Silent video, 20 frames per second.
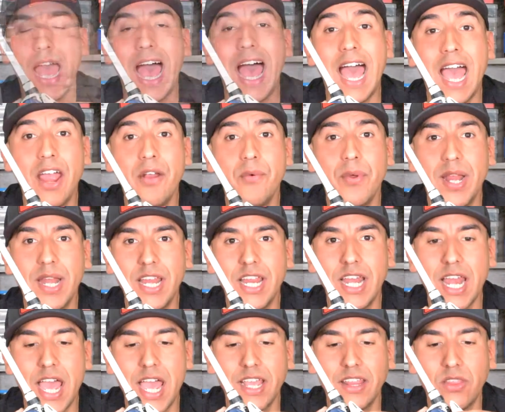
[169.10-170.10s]
I really
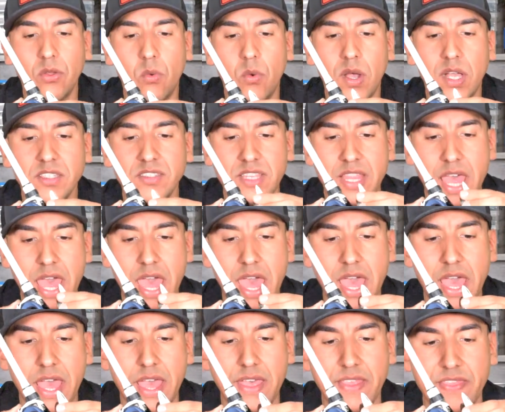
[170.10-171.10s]
like the ones
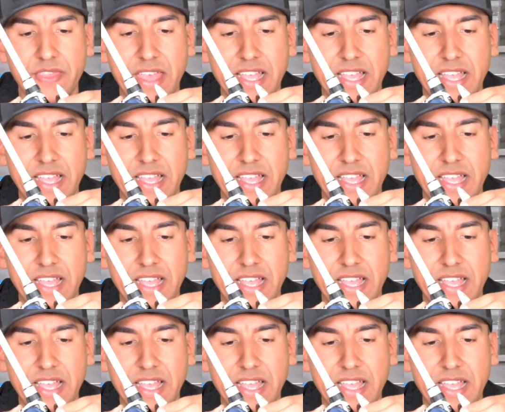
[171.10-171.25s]
that